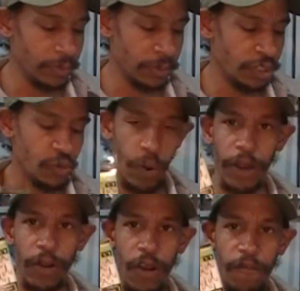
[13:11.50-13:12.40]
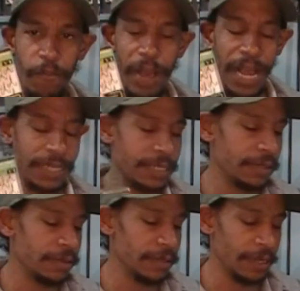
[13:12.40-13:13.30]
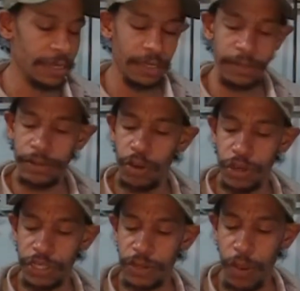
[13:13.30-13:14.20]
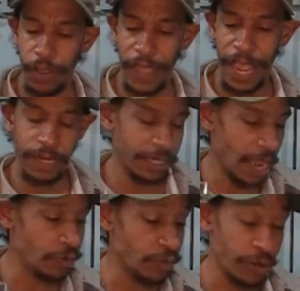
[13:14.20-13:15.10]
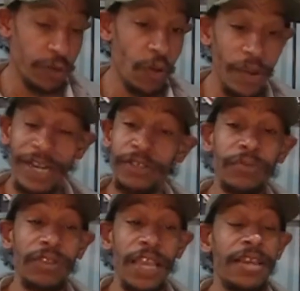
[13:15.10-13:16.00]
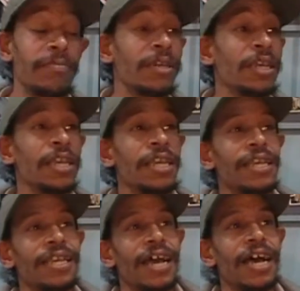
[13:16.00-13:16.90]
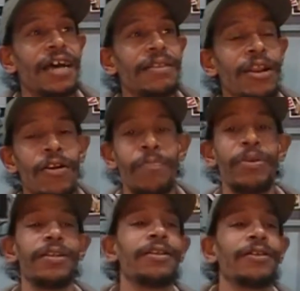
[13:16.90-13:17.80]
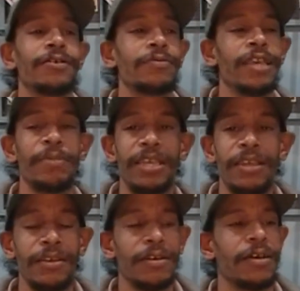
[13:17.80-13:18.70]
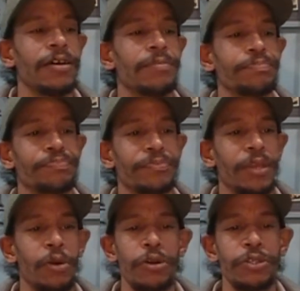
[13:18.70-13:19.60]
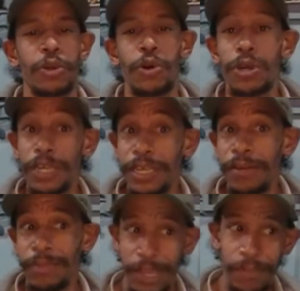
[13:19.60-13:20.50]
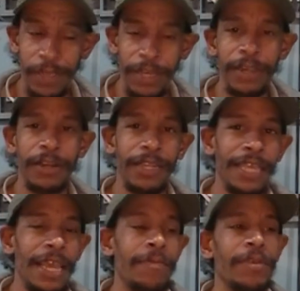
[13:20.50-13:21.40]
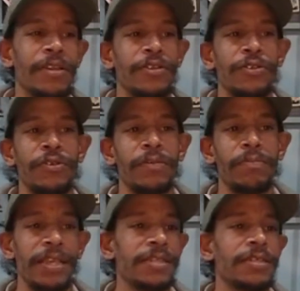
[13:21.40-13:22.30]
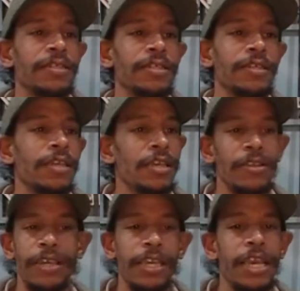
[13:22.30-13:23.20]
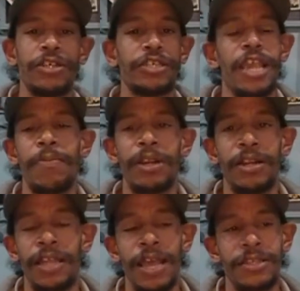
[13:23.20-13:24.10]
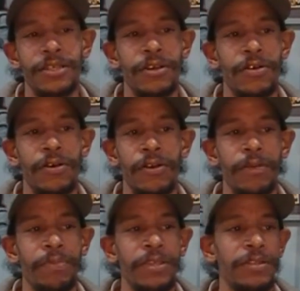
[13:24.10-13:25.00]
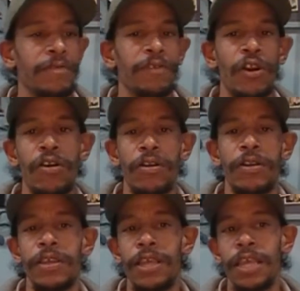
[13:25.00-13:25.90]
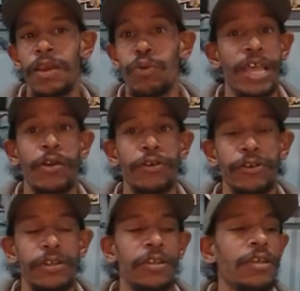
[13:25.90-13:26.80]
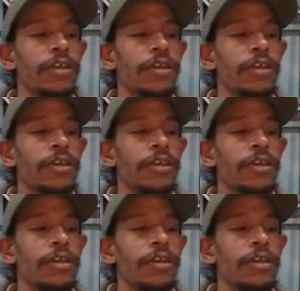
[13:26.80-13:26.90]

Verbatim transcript: squared off, boxed hooks on that. So that was pretty cool, and I do like them. They are a bit, you know, gimmicky. A hook's a hook, in my opinion, in the end, because you can basically, you can catch salmon in Alaska on a piece of yarn without a hook.